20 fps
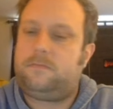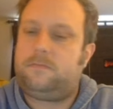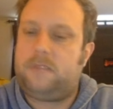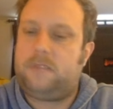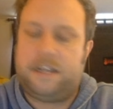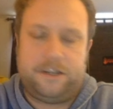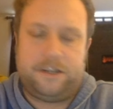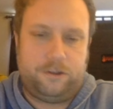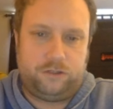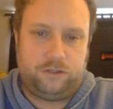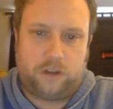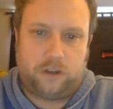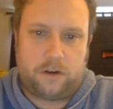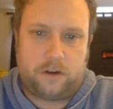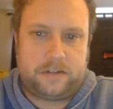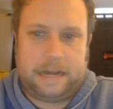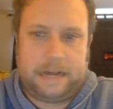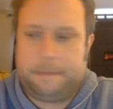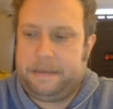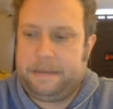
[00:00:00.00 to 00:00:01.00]
You start
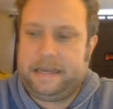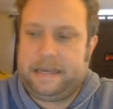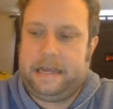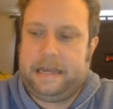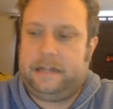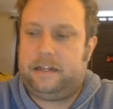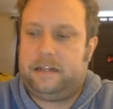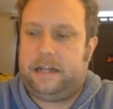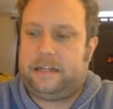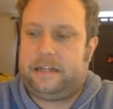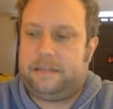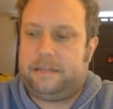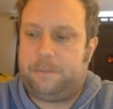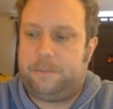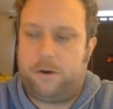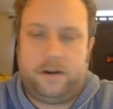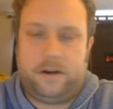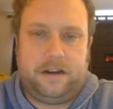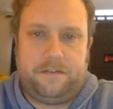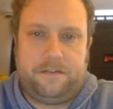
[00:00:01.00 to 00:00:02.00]
typing in like the
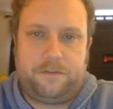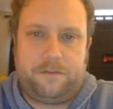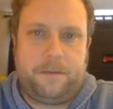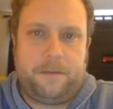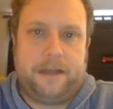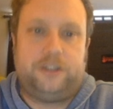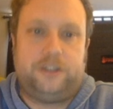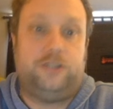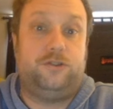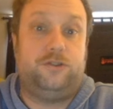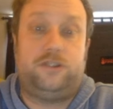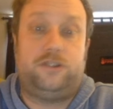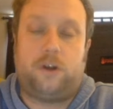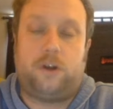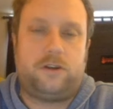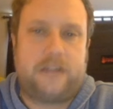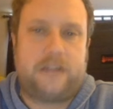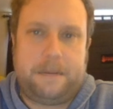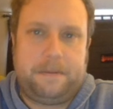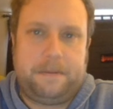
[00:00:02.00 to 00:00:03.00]
pertinent information. You
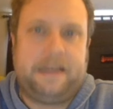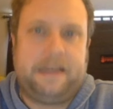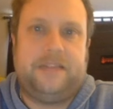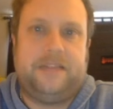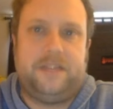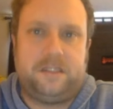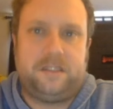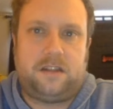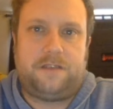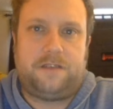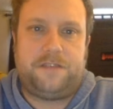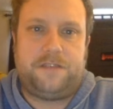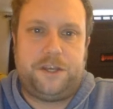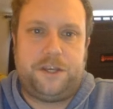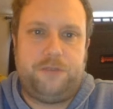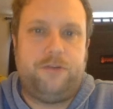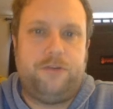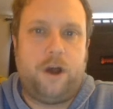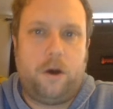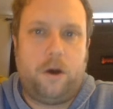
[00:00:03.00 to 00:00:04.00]
start typing in the stuff that
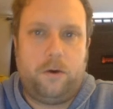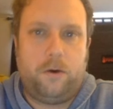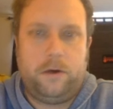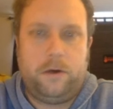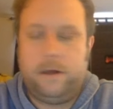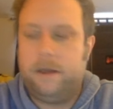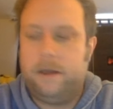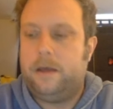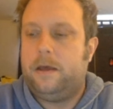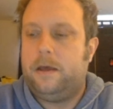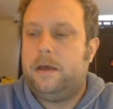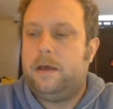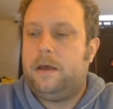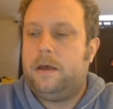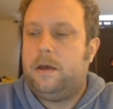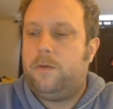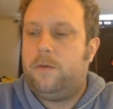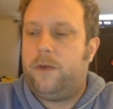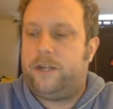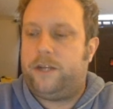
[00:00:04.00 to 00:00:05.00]
you know,
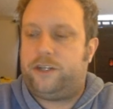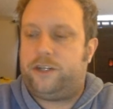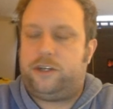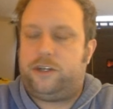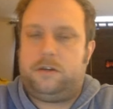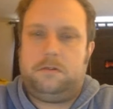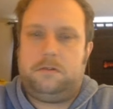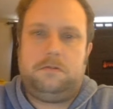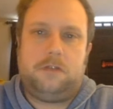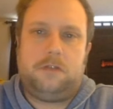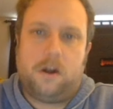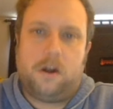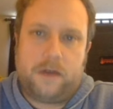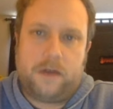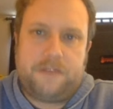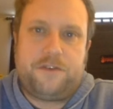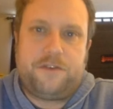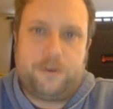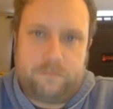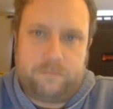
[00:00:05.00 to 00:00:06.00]
which, you know,
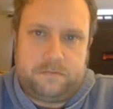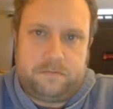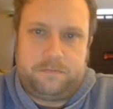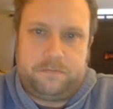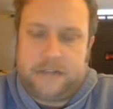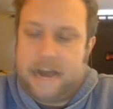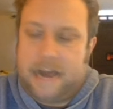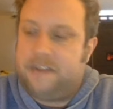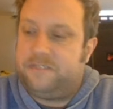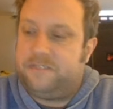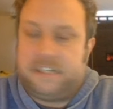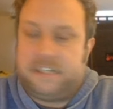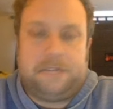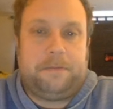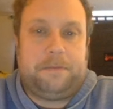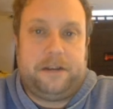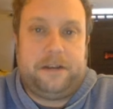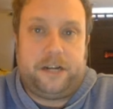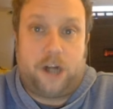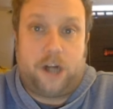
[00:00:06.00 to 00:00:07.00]
if you're kind of deep
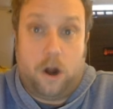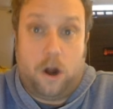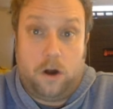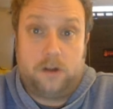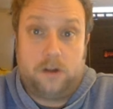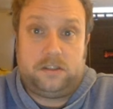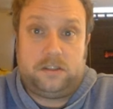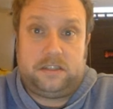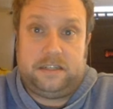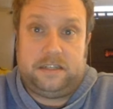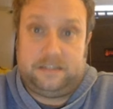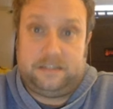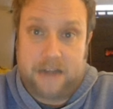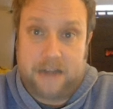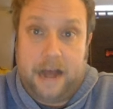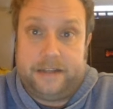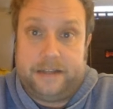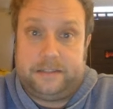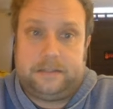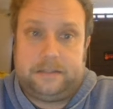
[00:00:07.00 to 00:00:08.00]
into cards, is
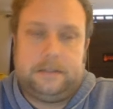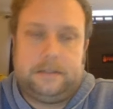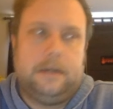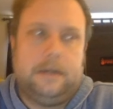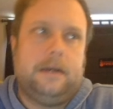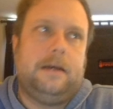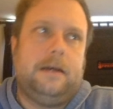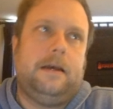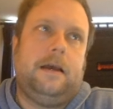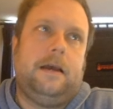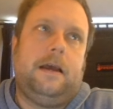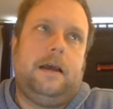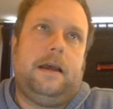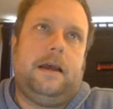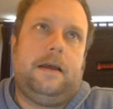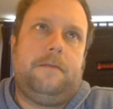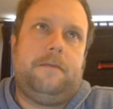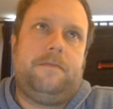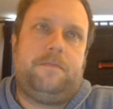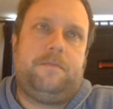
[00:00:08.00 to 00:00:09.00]
nice.
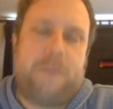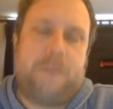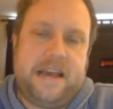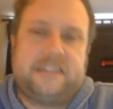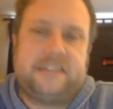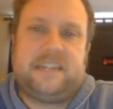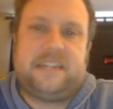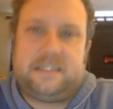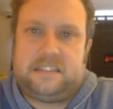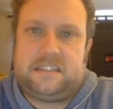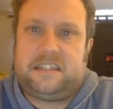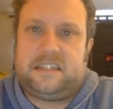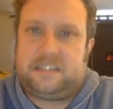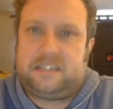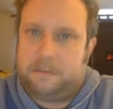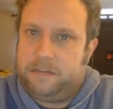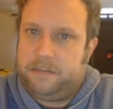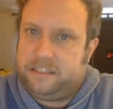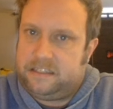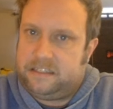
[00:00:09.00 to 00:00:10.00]
PSA
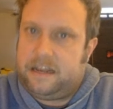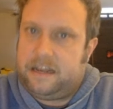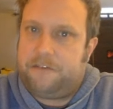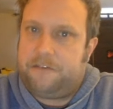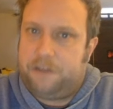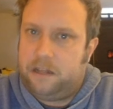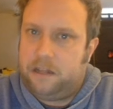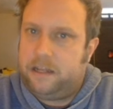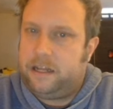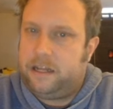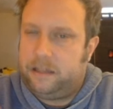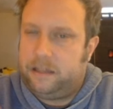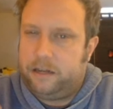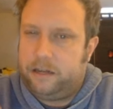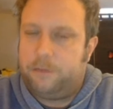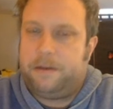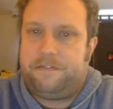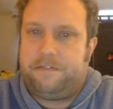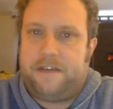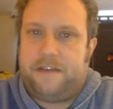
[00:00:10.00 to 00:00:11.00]
system is definitely a little
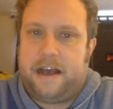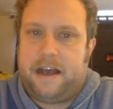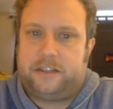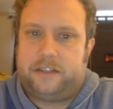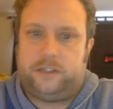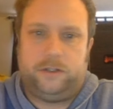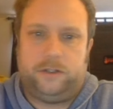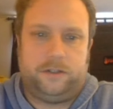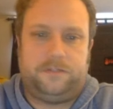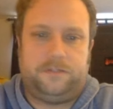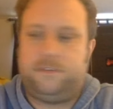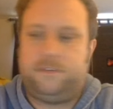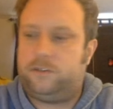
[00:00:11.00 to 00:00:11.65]
bit faster.